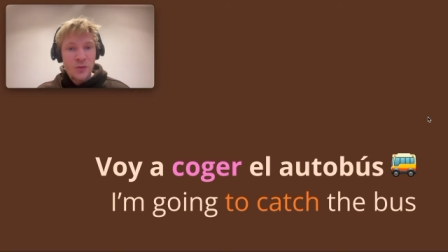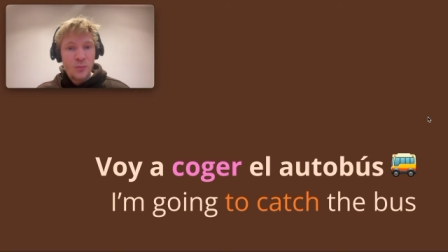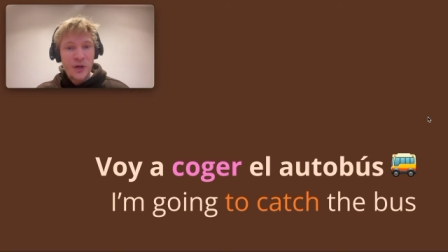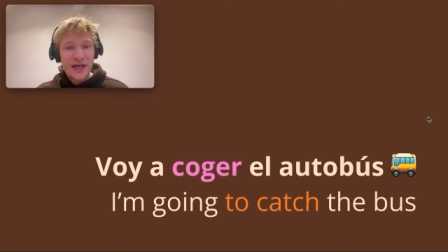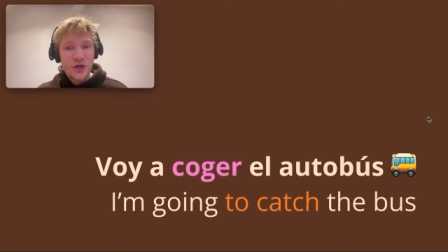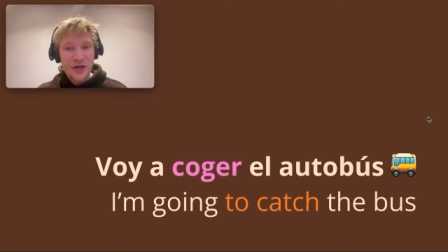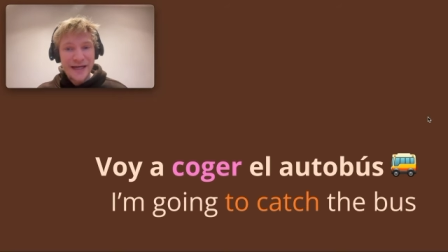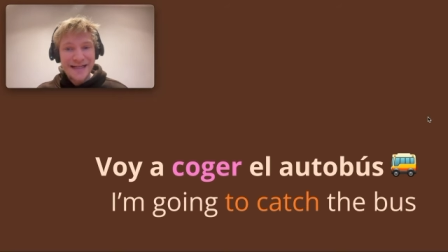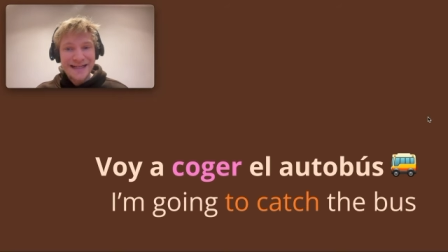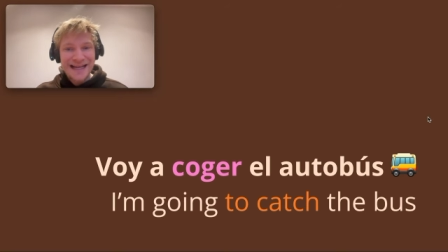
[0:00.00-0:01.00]
Voy a
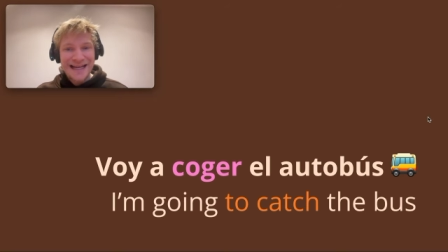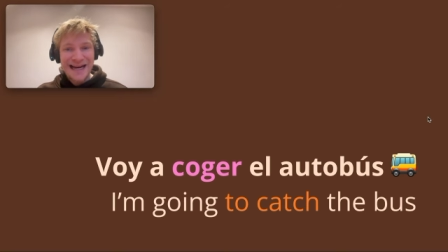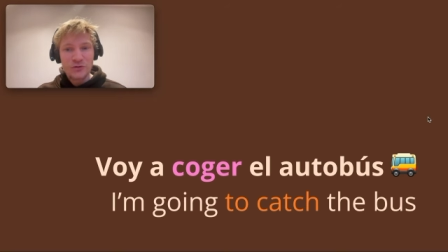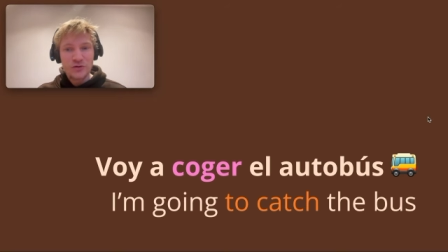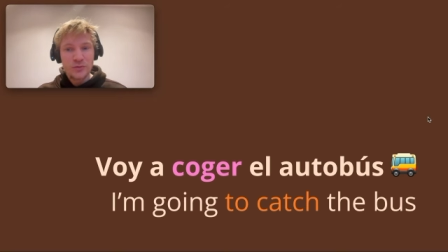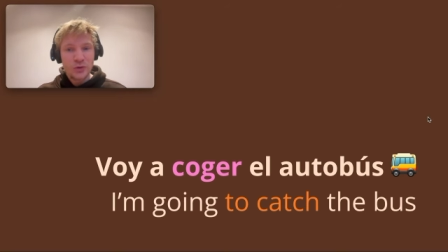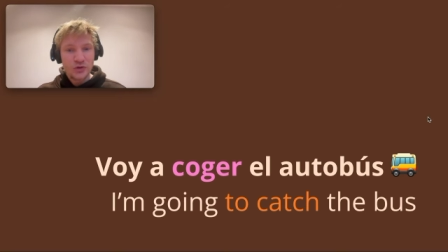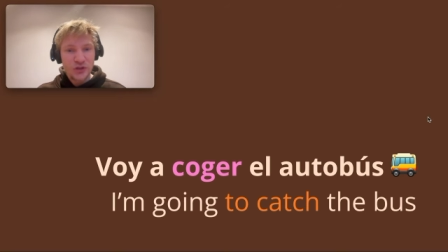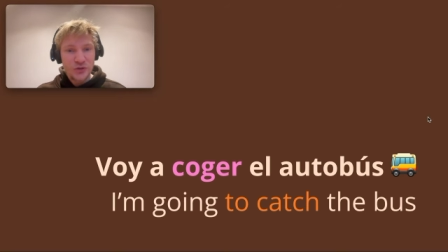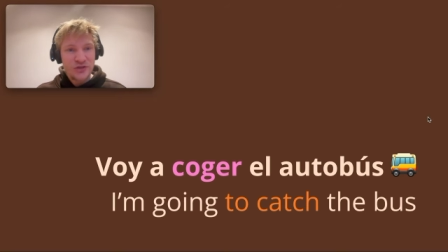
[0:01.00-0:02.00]
coger el autobús.
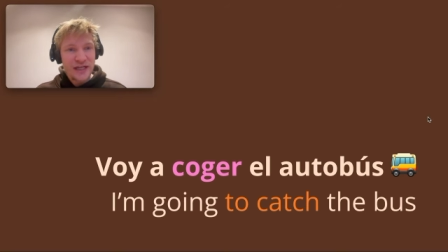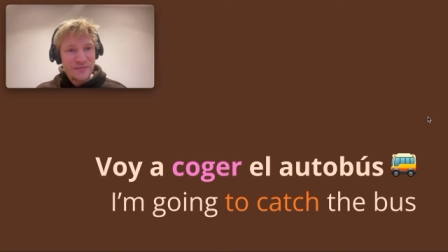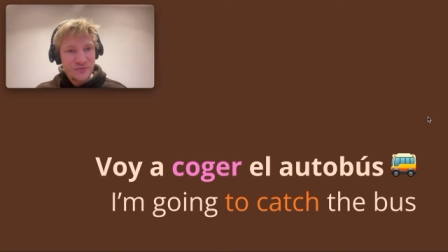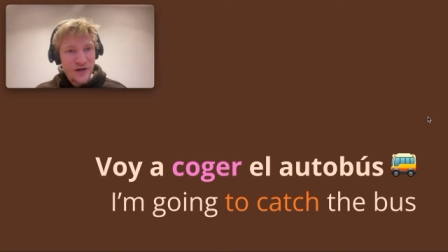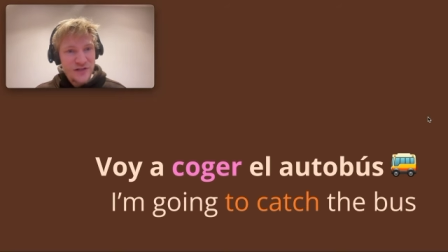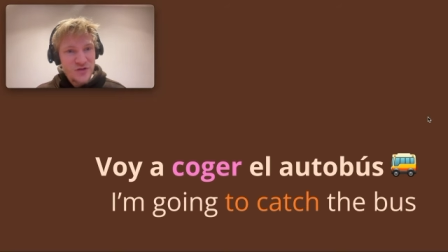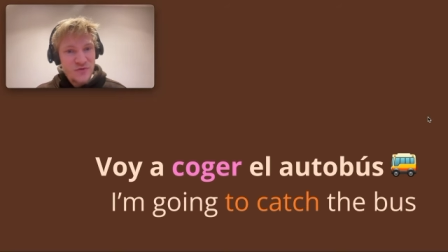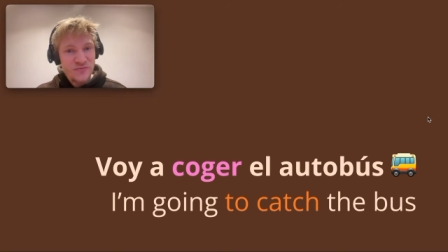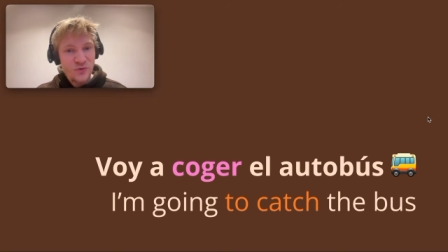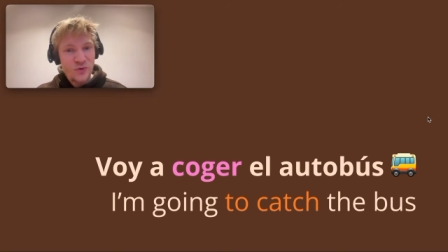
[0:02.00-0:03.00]
So same phrase as
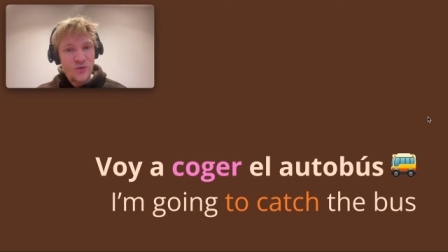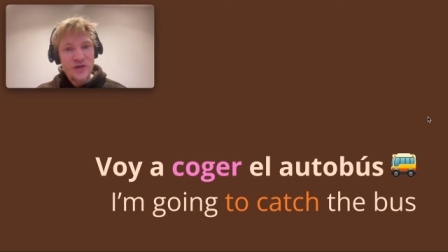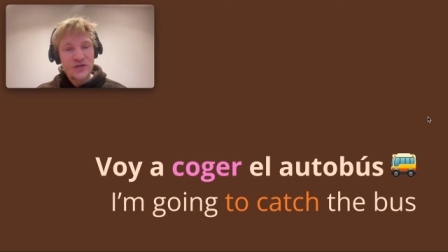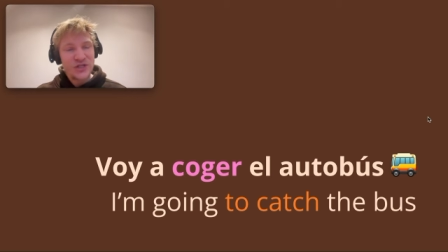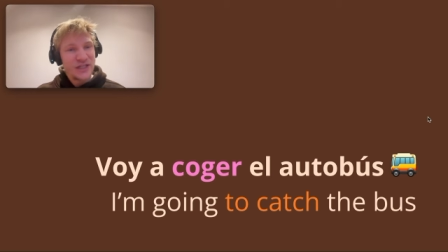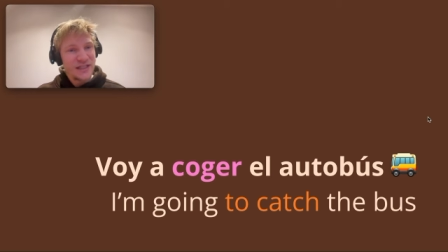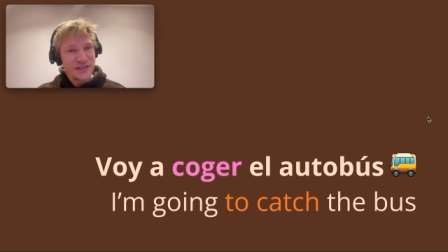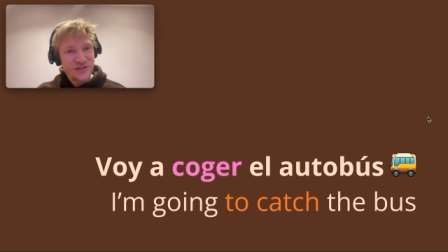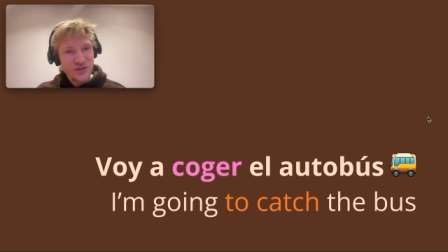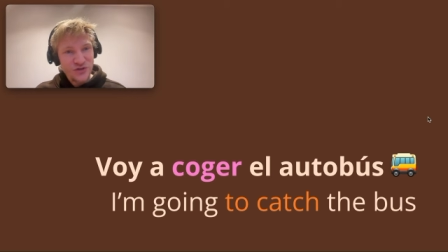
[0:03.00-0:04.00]
before. In Chile,
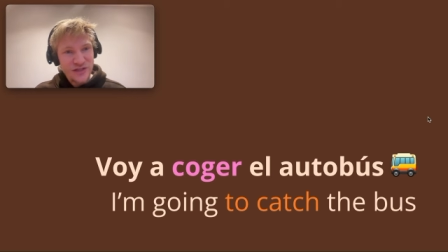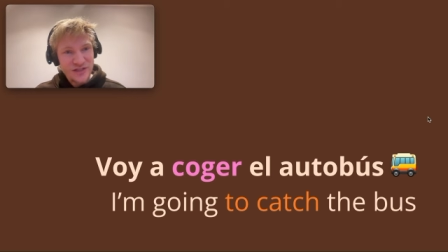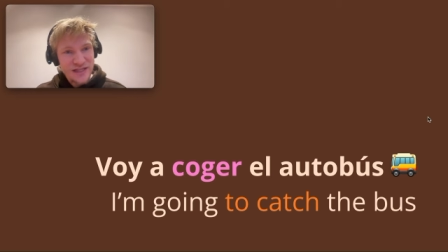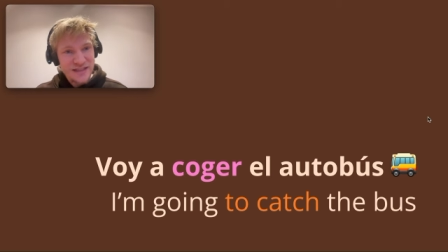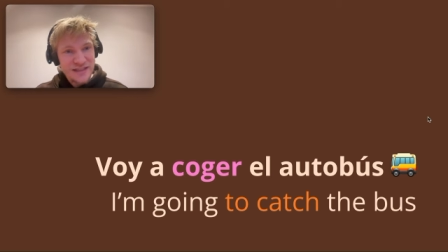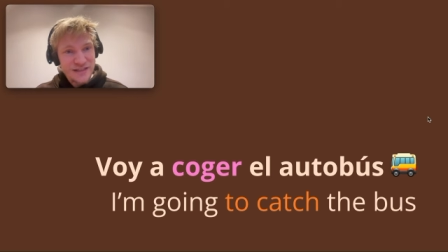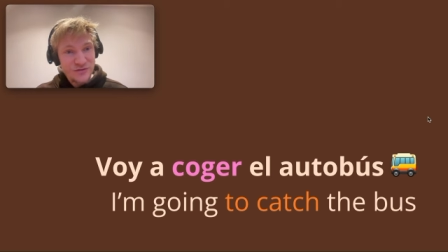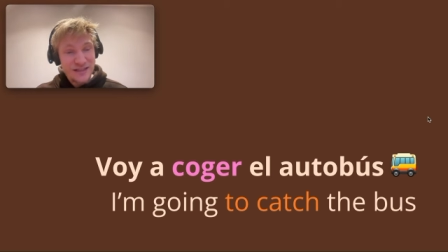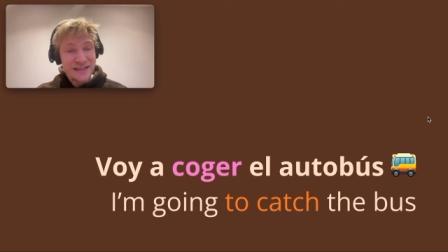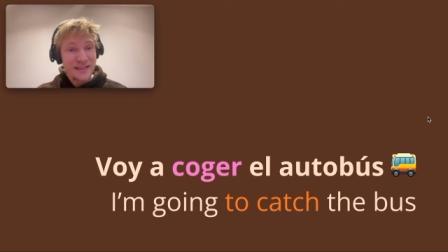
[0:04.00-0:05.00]
this is translated, or in
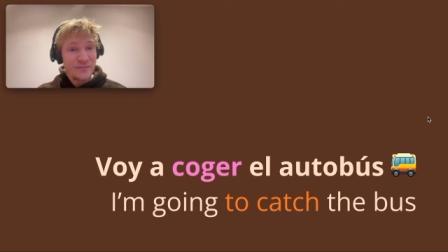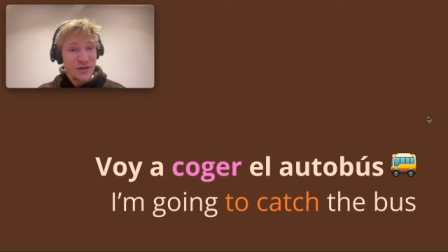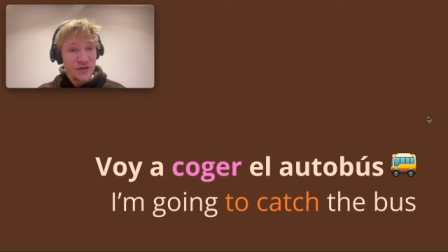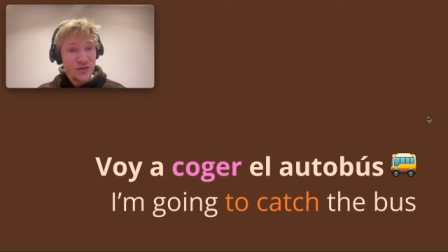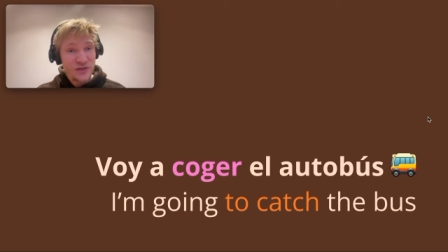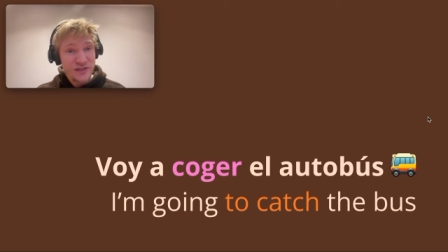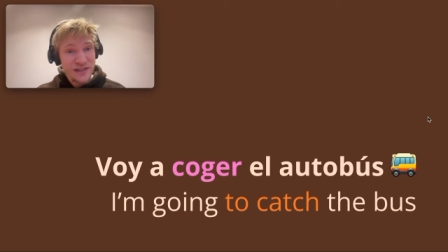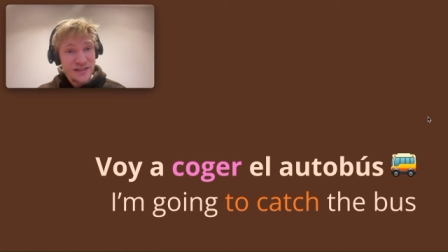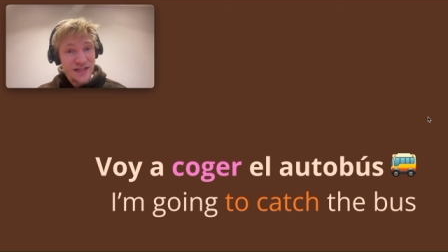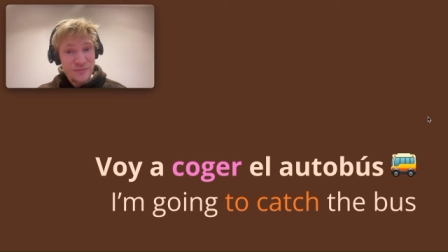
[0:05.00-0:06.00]
Latin America,
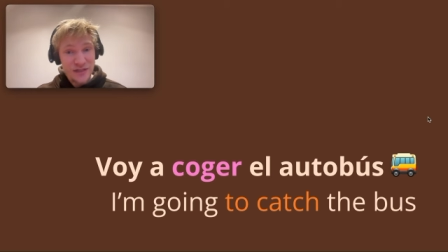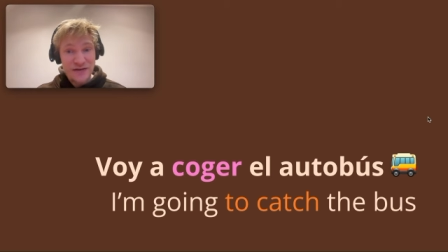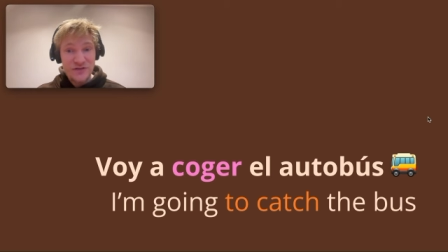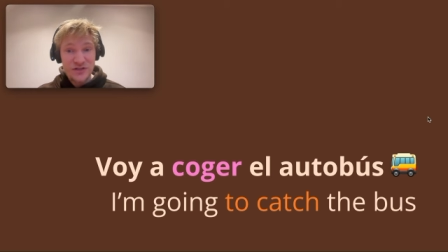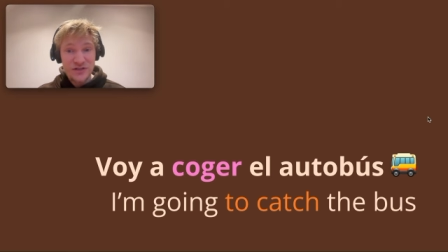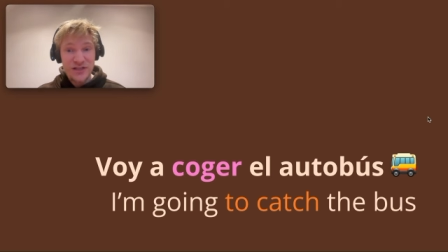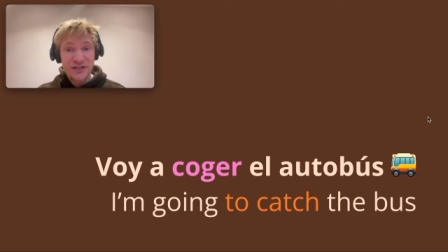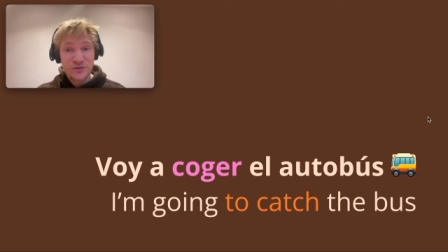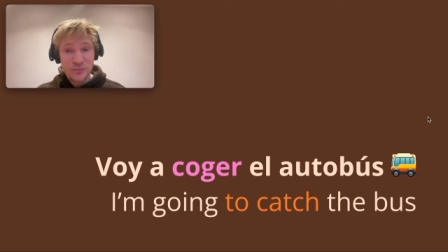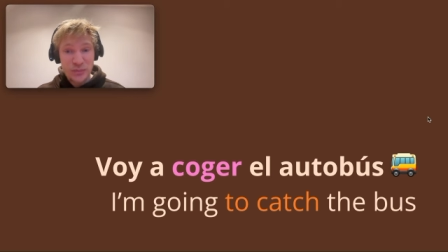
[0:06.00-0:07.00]
translated, I'm going to have a
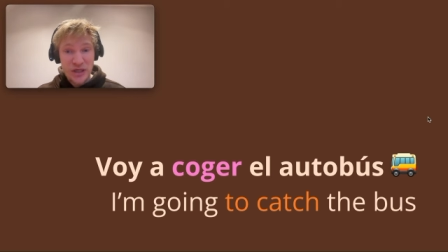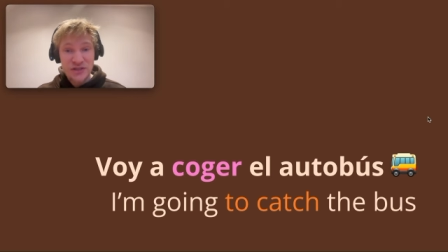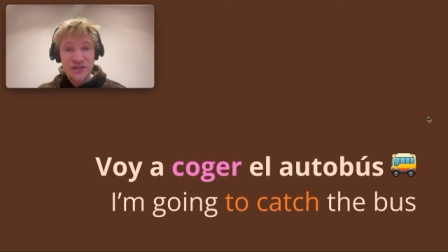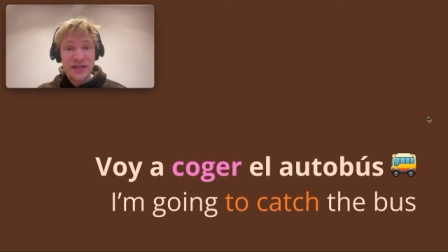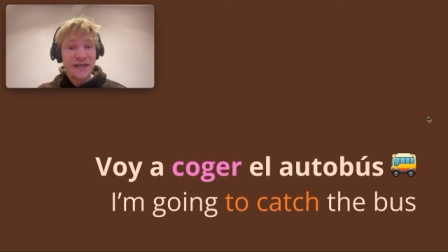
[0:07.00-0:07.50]
sex with the bus.